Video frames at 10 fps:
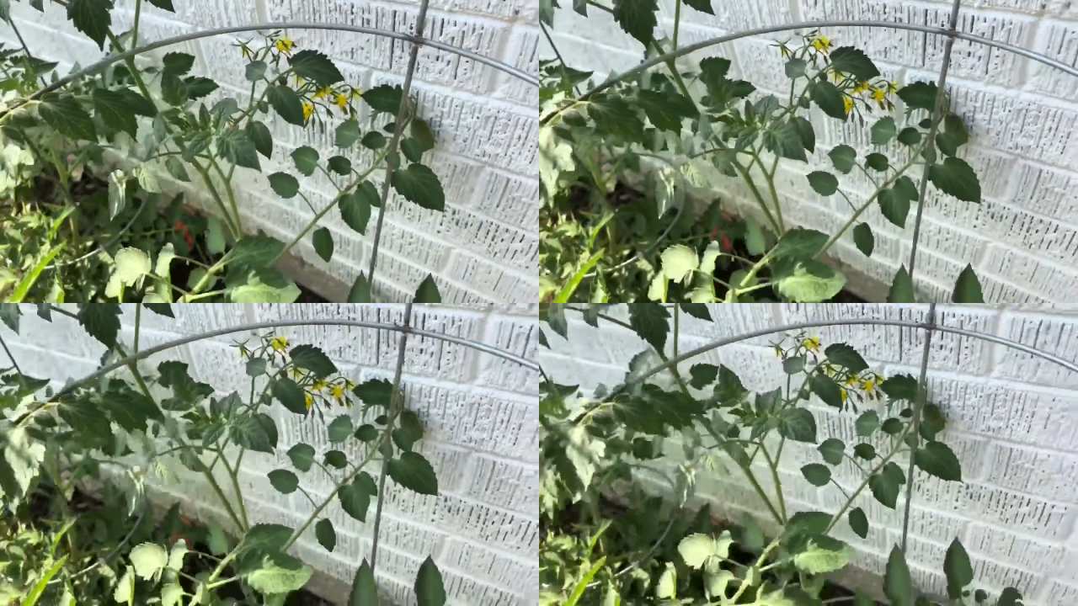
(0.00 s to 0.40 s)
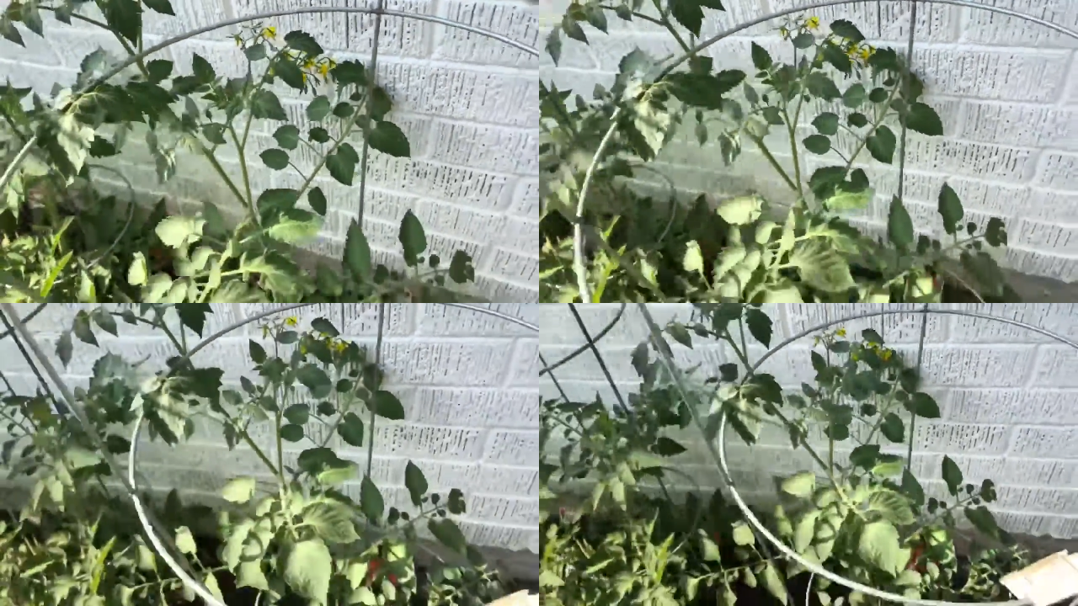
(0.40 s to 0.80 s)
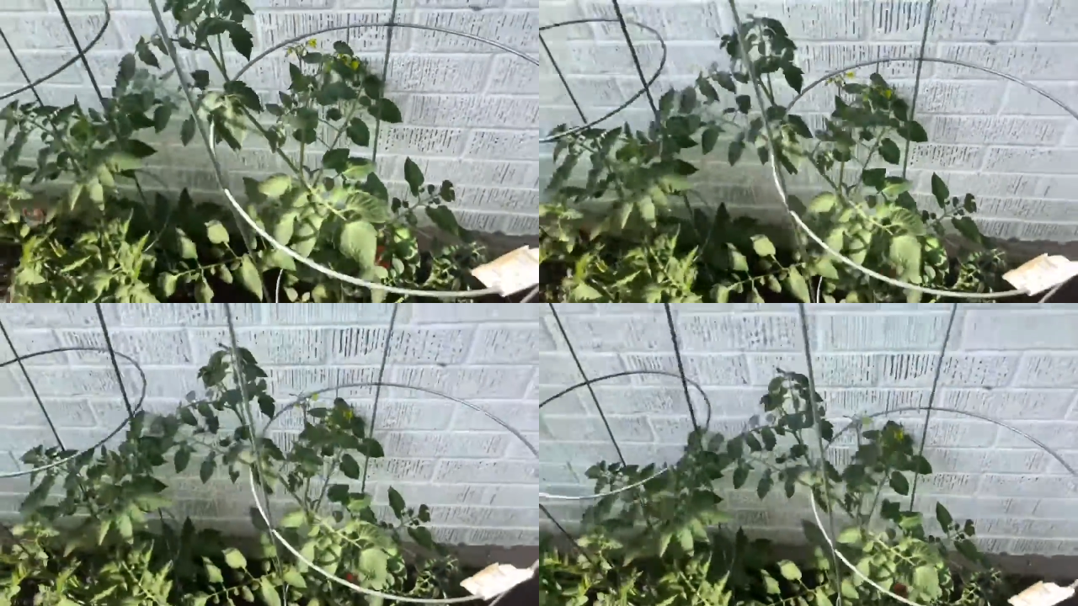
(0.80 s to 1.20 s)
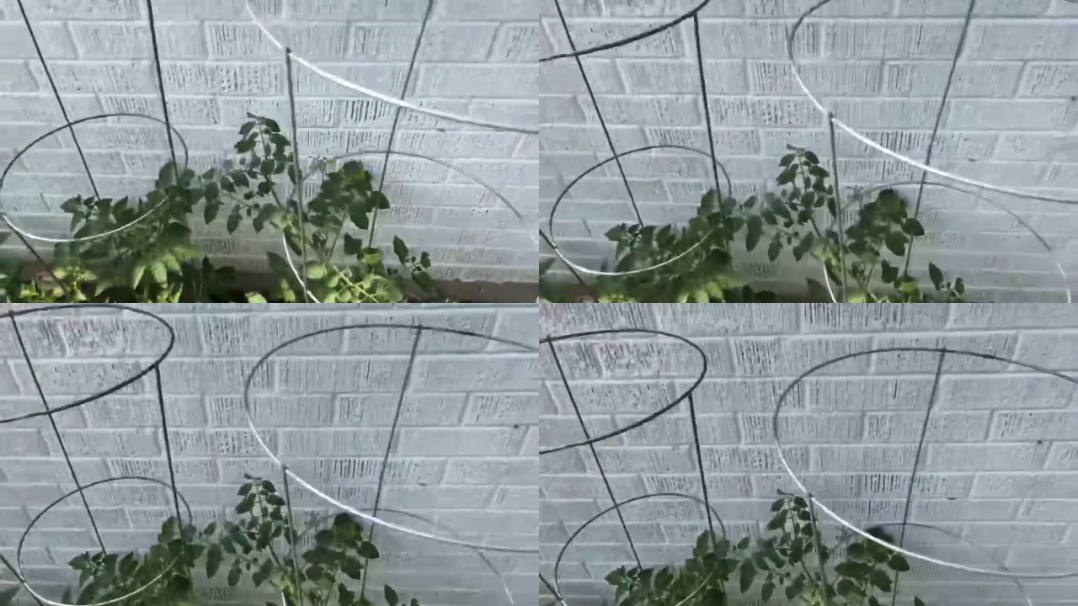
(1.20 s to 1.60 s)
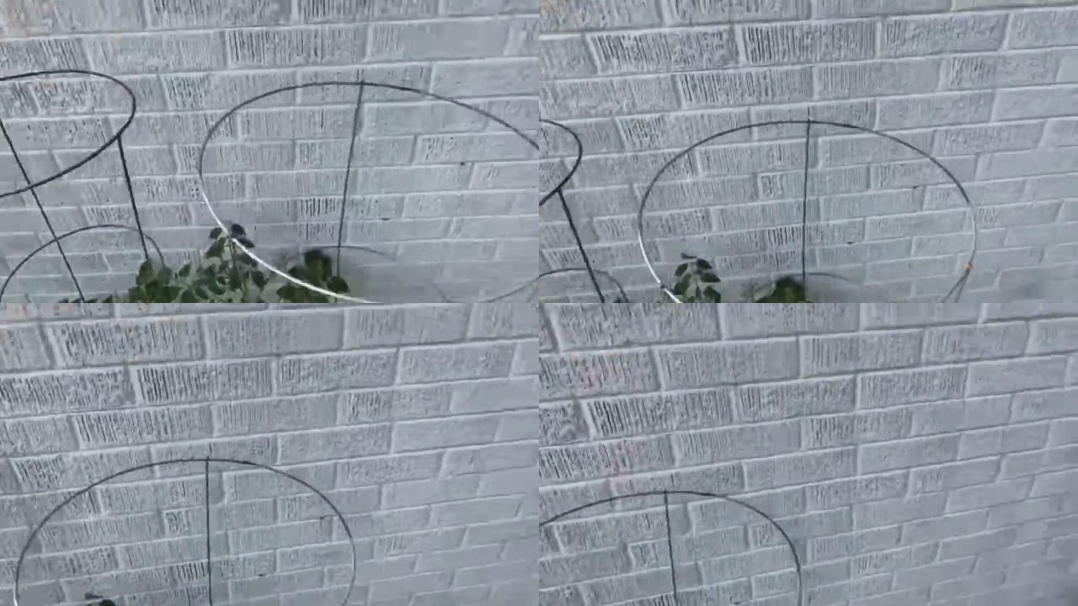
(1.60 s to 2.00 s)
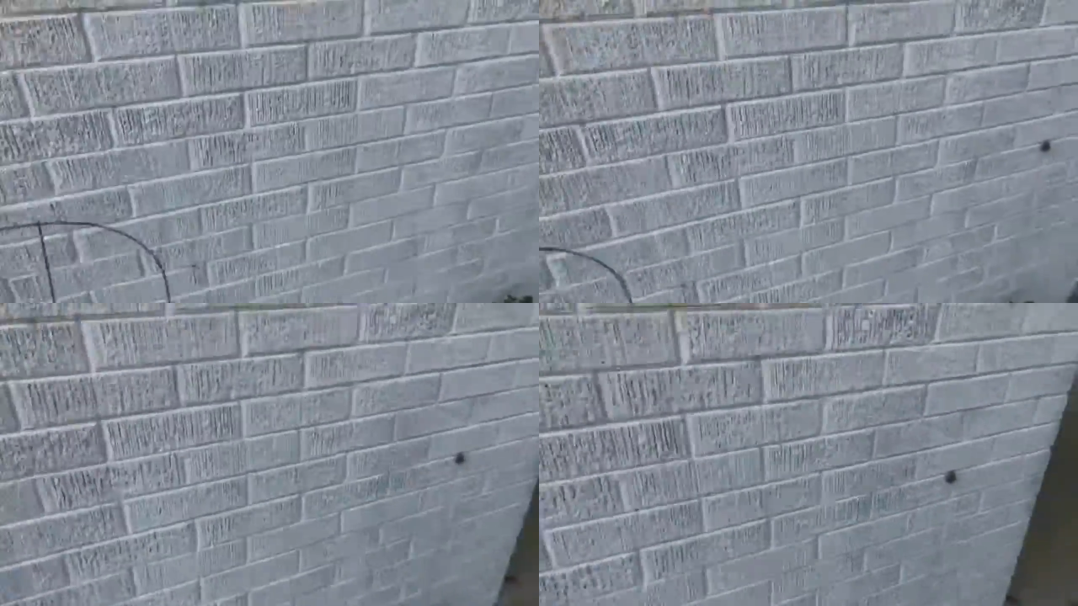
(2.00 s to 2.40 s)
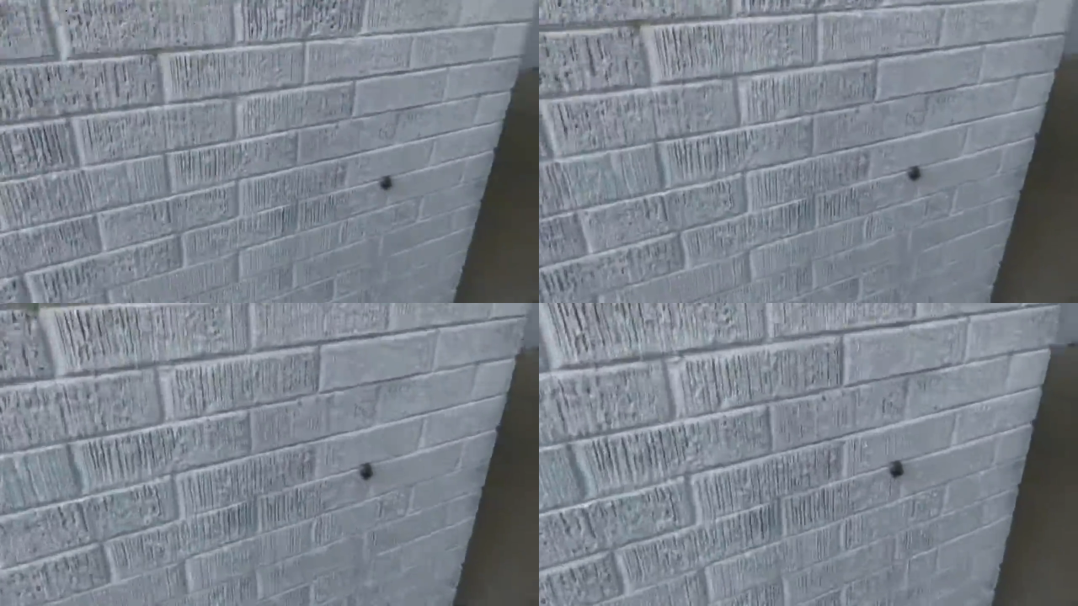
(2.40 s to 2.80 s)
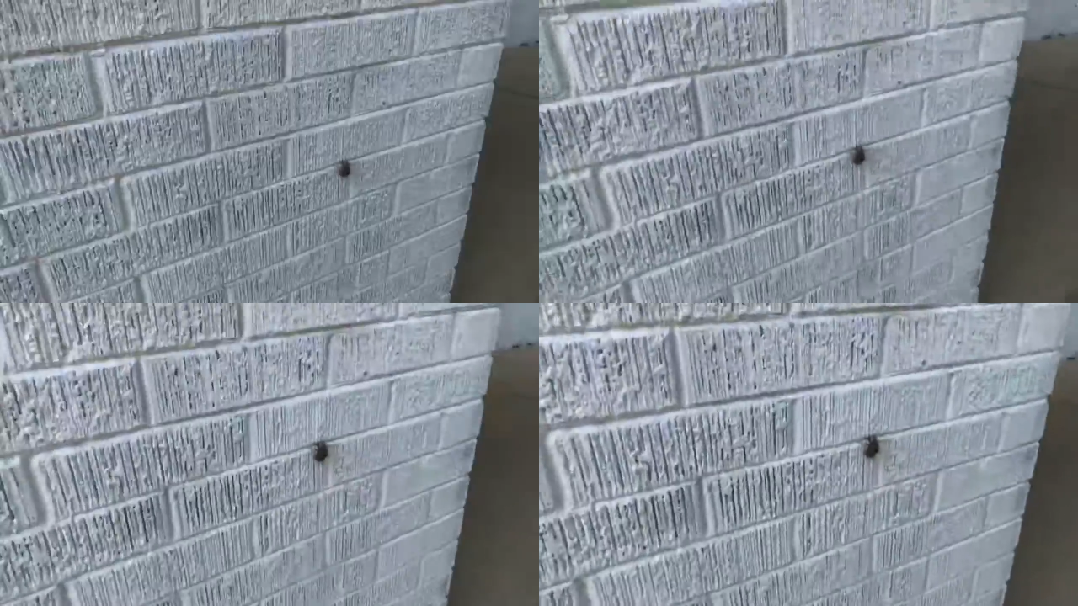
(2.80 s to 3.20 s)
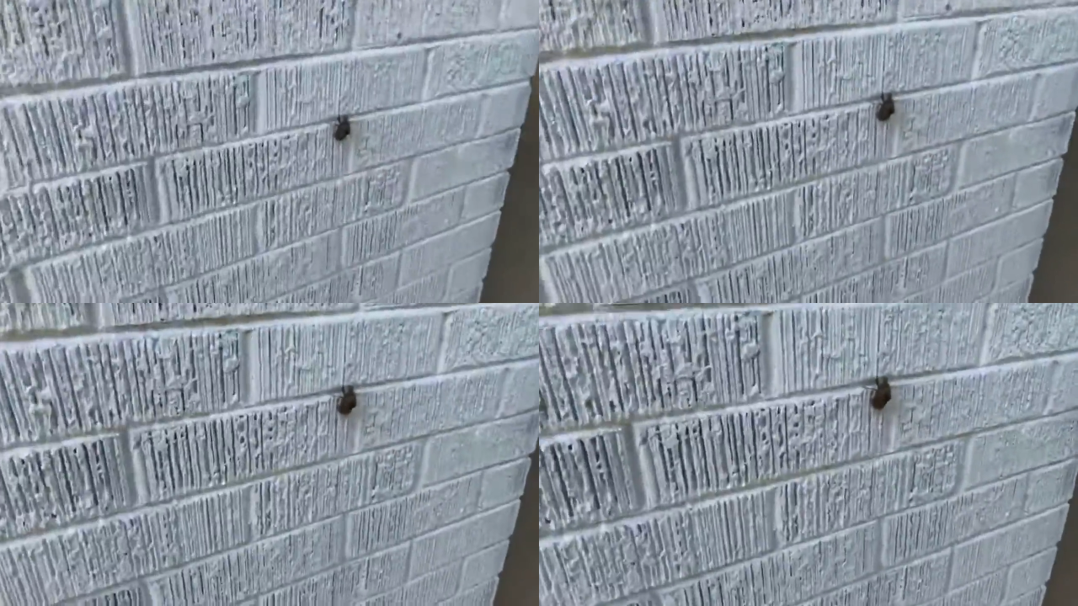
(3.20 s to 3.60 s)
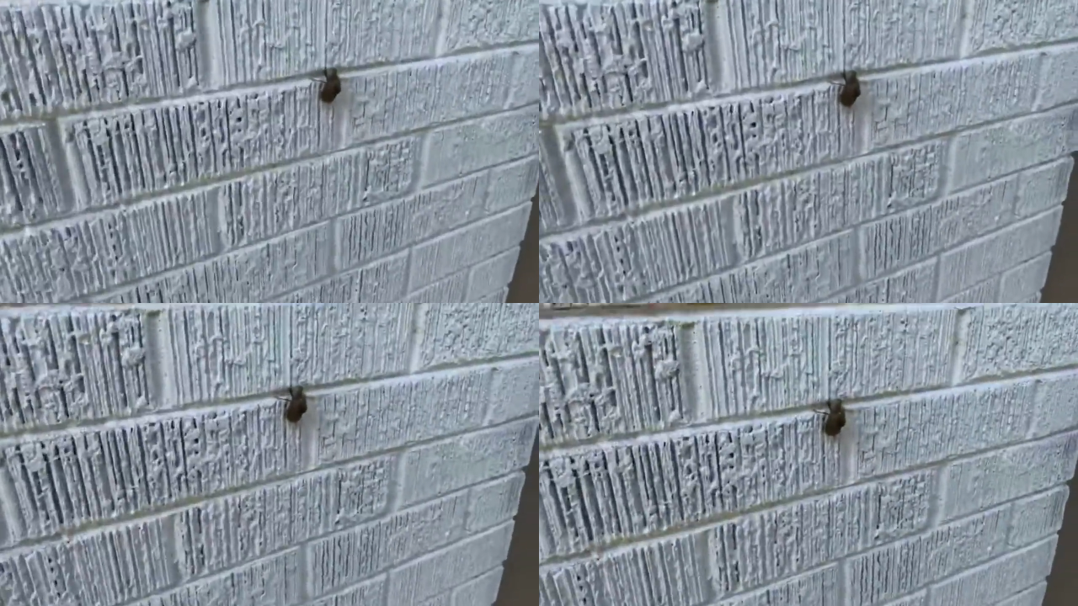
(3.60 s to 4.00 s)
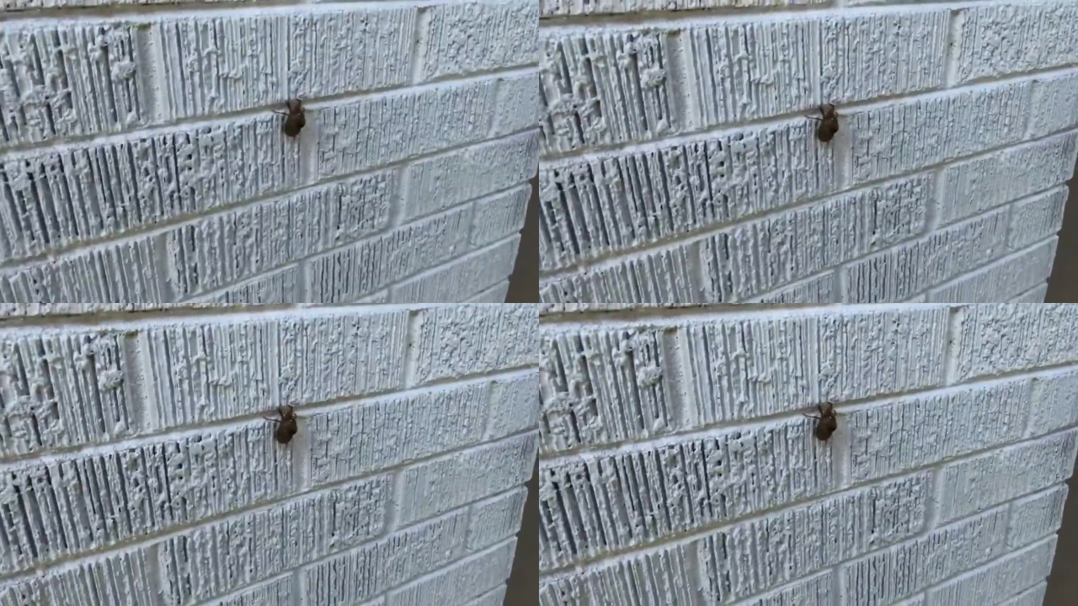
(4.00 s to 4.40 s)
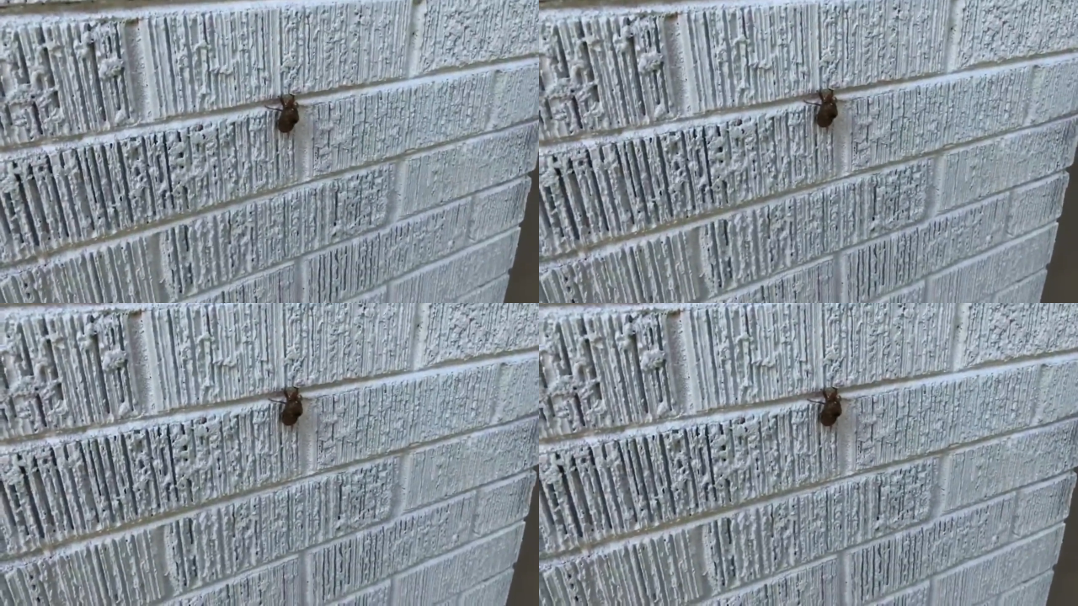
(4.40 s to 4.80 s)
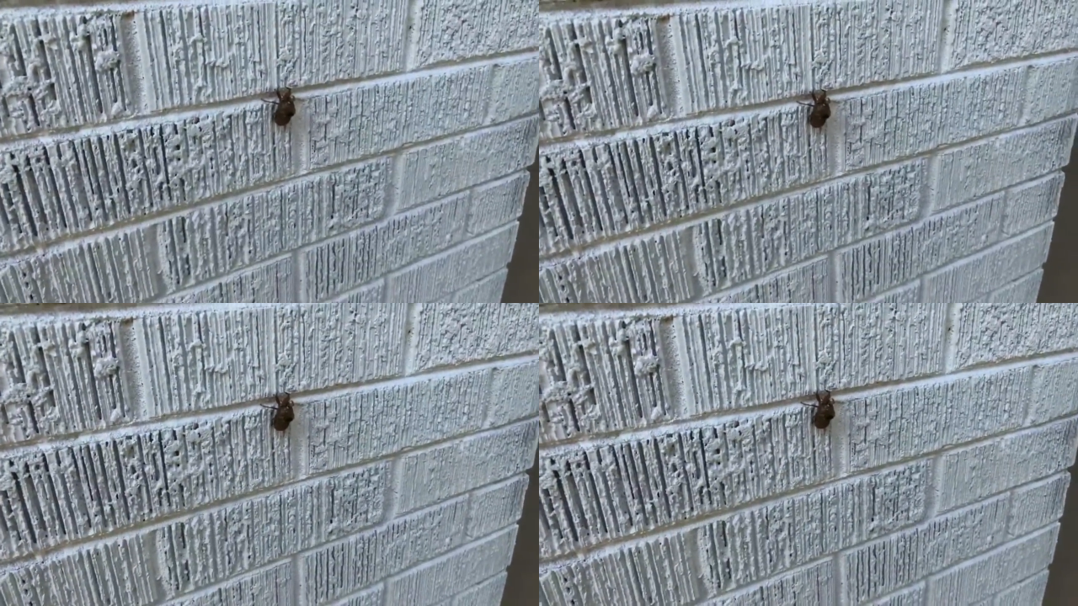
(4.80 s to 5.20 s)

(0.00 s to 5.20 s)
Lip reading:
[unreadable: no face in view]